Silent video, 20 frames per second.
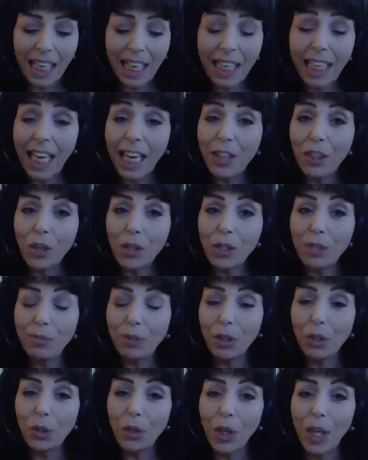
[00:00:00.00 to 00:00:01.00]
again, those of
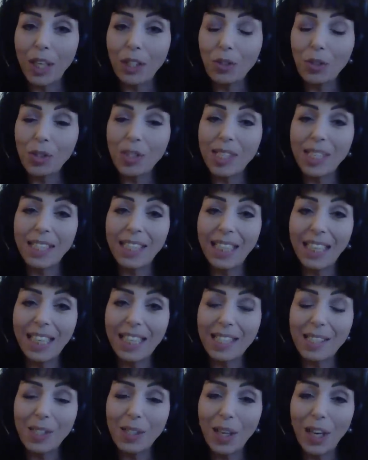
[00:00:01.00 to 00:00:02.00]
you who are interested
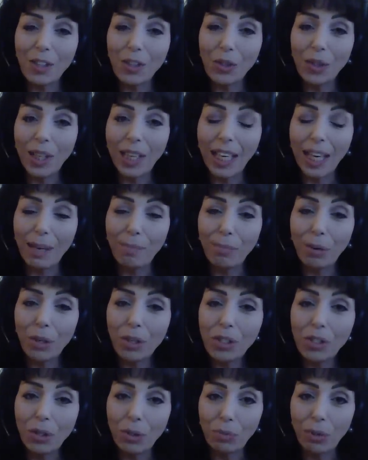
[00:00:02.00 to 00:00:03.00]
in scheduling a
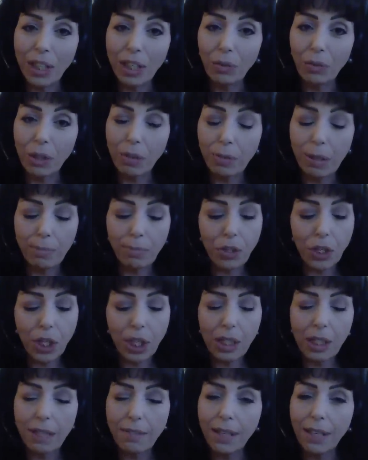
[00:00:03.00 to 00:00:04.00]
personal reading with me,
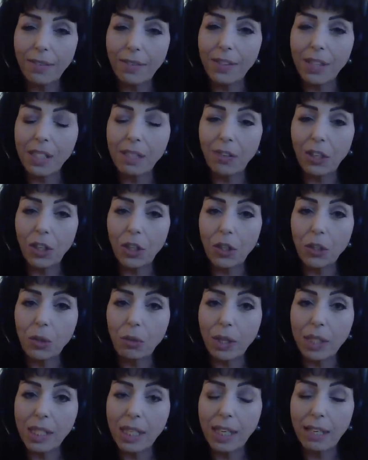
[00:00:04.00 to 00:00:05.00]
particularly if any of these videos
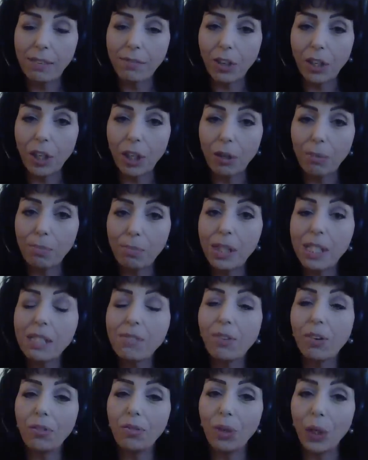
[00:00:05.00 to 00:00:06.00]
resonate for you,
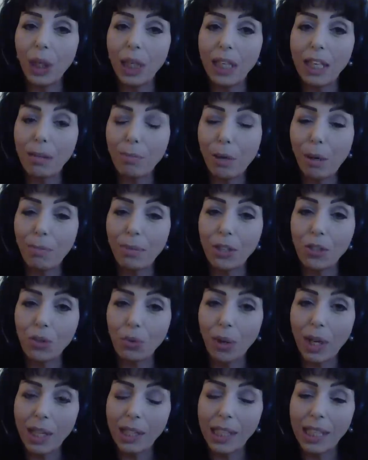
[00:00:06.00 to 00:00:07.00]
please feel free to email me
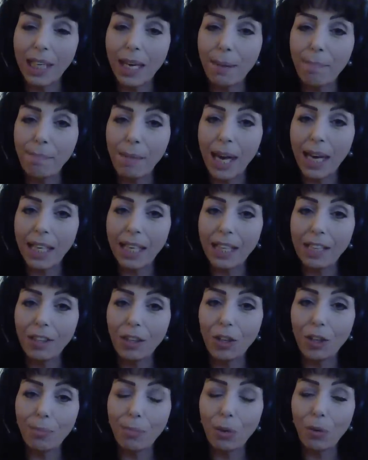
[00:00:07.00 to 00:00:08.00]
directly at
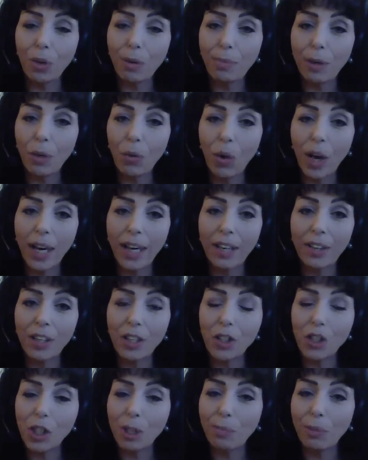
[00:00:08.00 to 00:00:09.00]

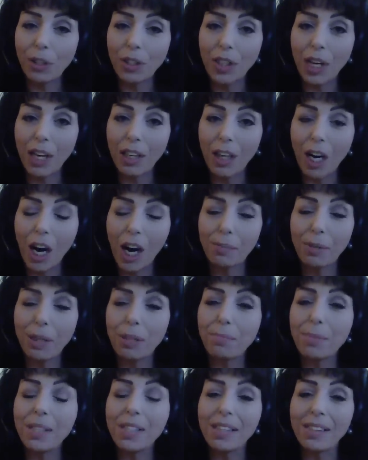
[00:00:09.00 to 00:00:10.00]
maggie1mcguire@gmail.com.
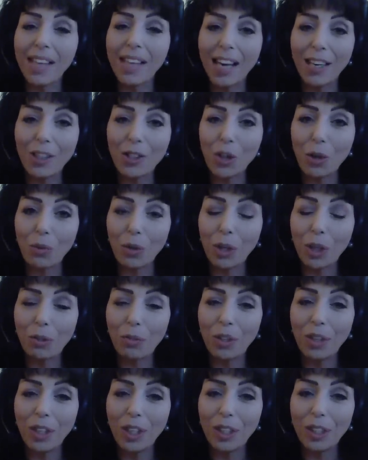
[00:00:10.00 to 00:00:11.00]
I'd be delighted to work
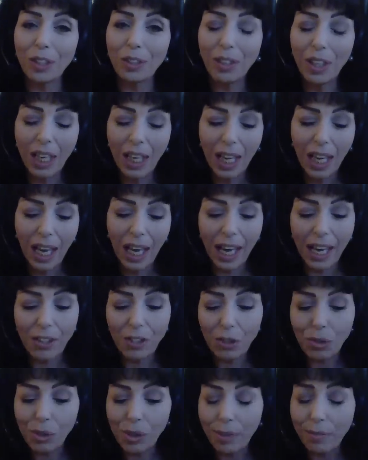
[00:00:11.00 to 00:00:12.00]
with you. I
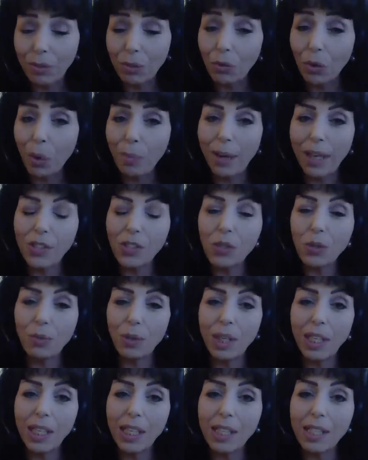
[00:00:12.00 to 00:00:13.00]
do love and romance
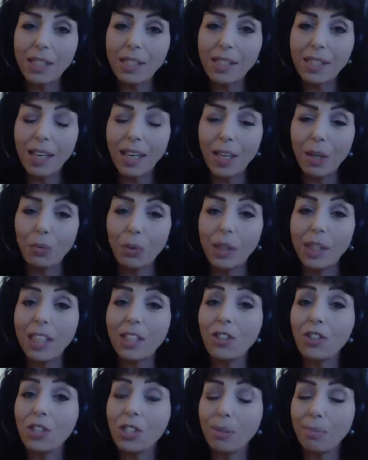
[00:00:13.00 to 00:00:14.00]
readings,
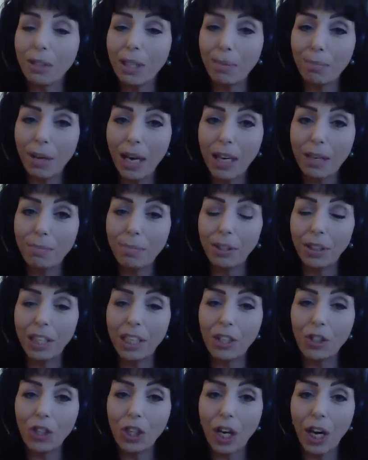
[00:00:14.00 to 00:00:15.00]
relationship
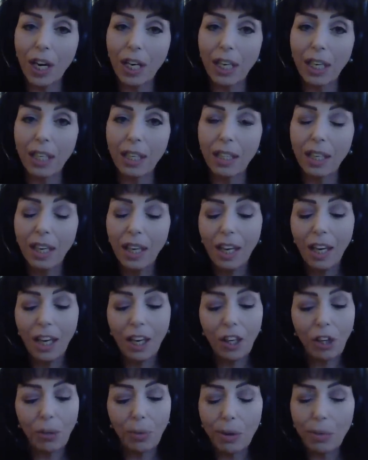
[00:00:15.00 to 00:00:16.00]
compatibility charting,
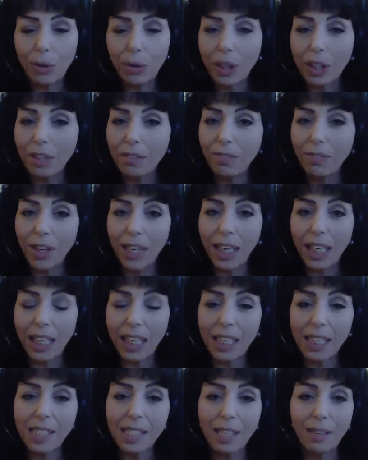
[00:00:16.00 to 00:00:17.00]
career, work, and
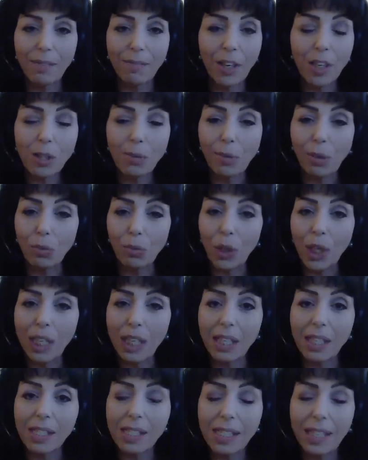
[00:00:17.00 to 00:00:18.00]
finance, investment
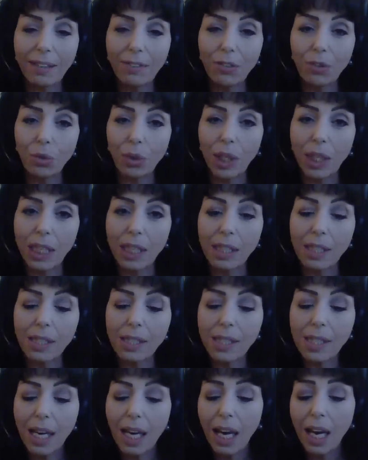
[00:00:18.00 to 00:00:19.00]
readings, gift
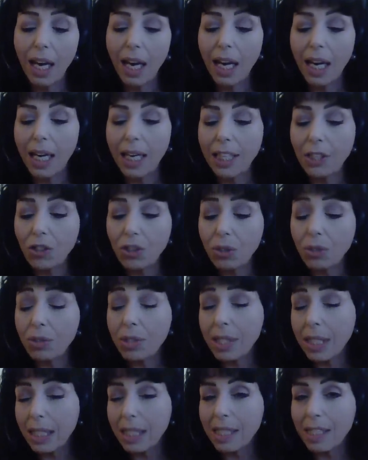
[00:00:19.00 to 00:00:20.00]
readings. I do
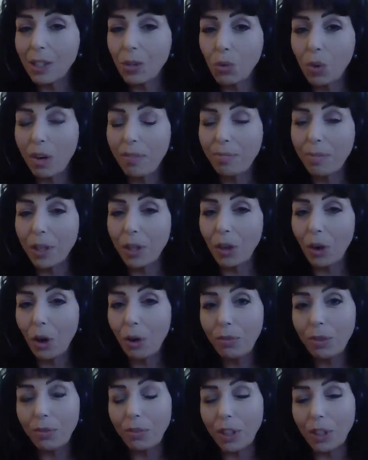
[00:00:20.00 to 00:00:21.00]
6 and 12 month
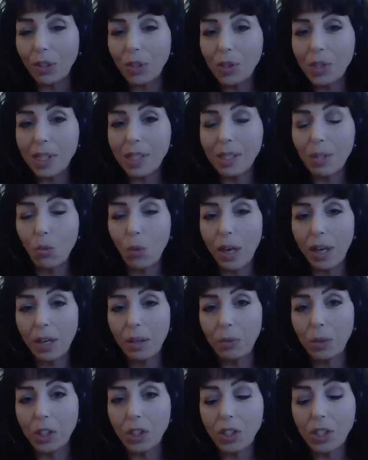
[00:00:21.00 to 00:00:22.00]
overviews as
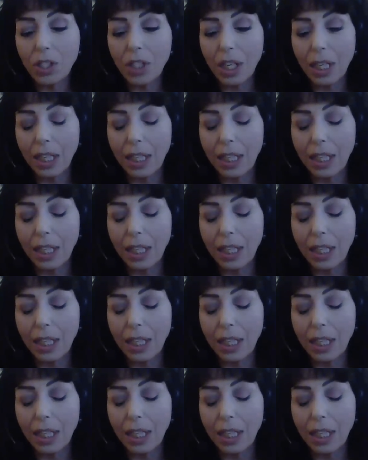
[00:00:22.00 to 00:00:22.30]
well, which